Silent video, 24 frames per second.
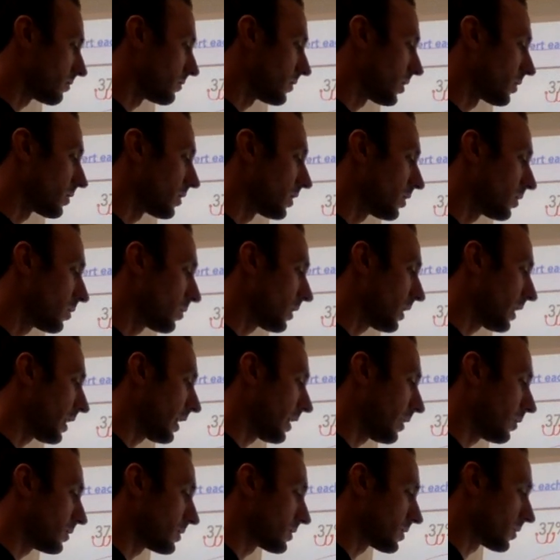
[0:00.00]
Don't know what
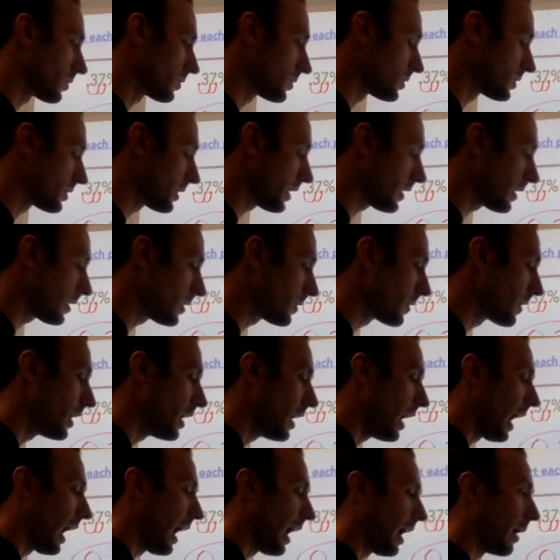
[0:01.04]
I was going to say there.
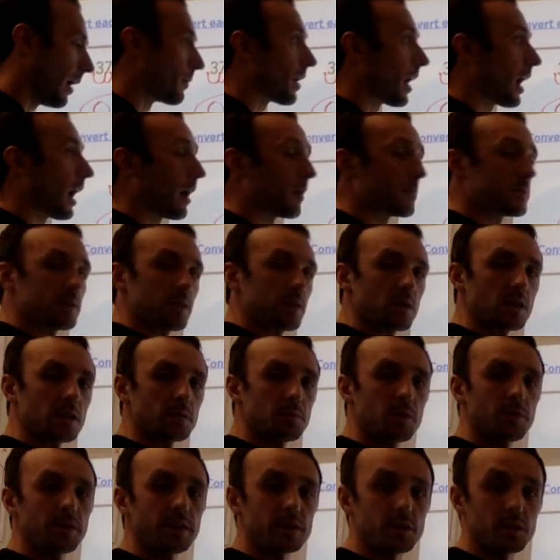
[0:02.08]
I'm still going
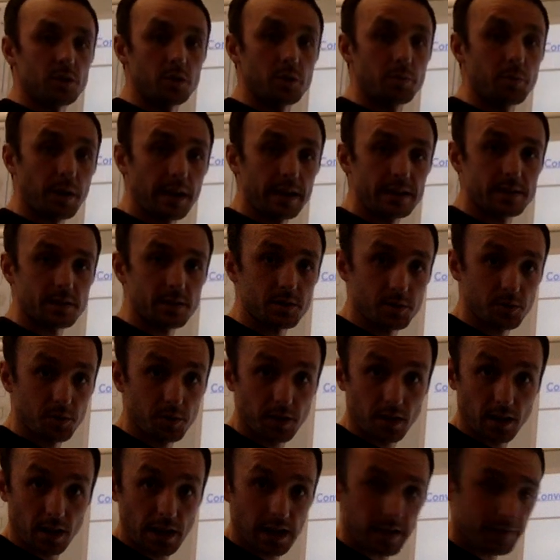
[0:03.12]
to move it 2 places to
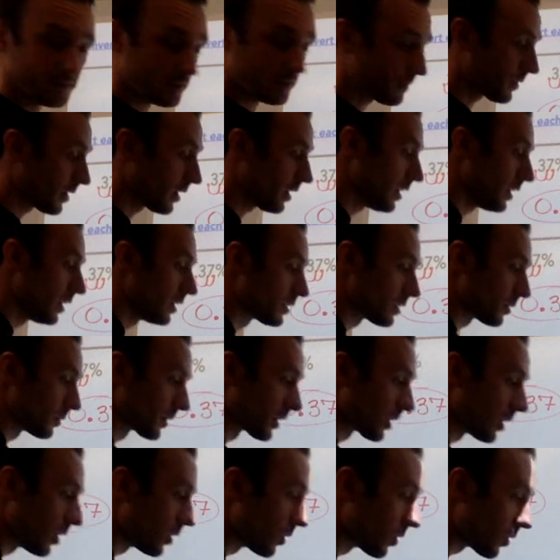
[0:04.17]
the left. So I'm
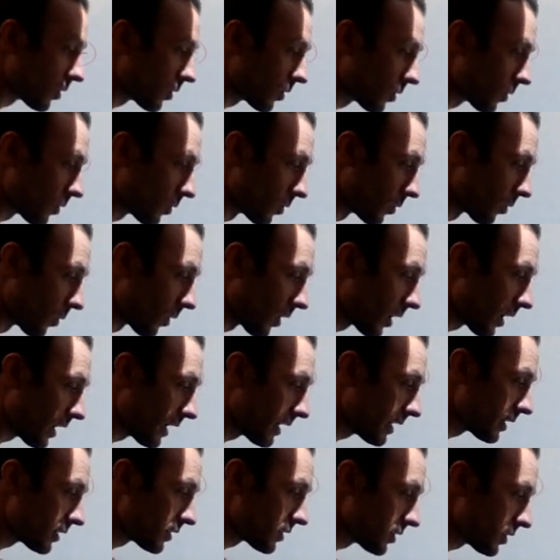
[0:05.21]
going to go
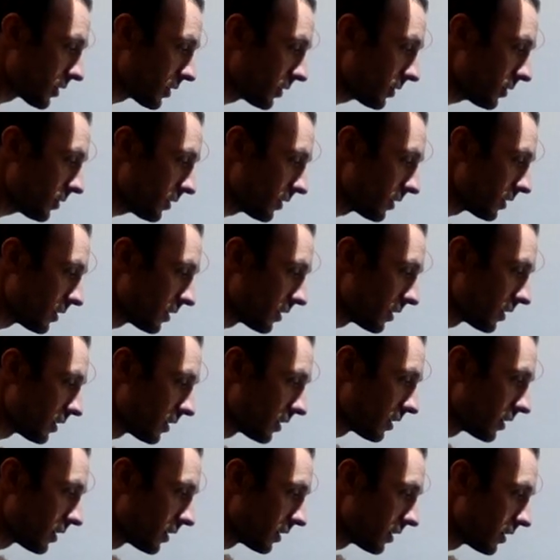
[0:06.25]
1, 2.
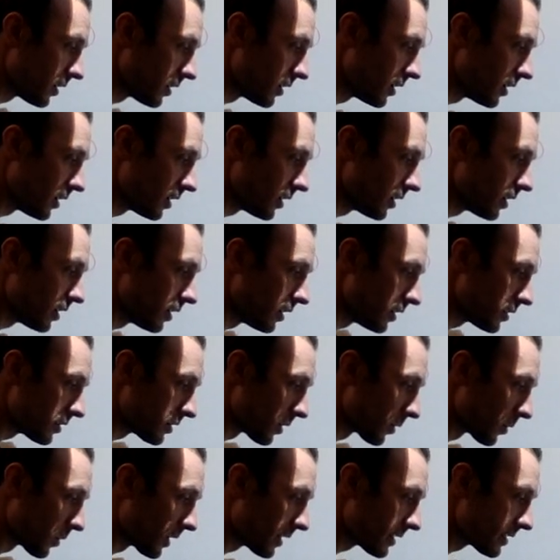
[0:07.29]

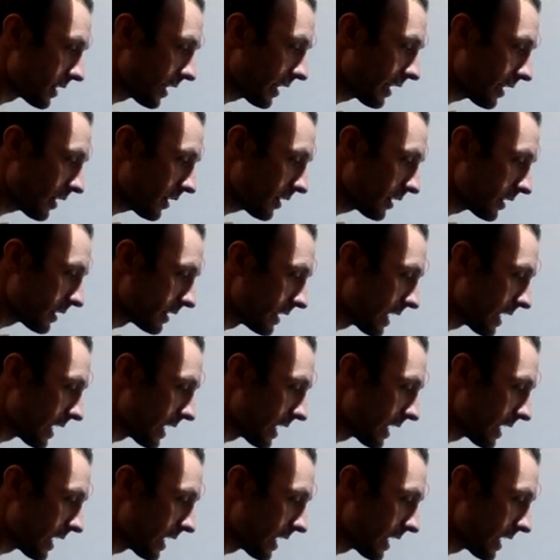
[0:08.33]
So it was there.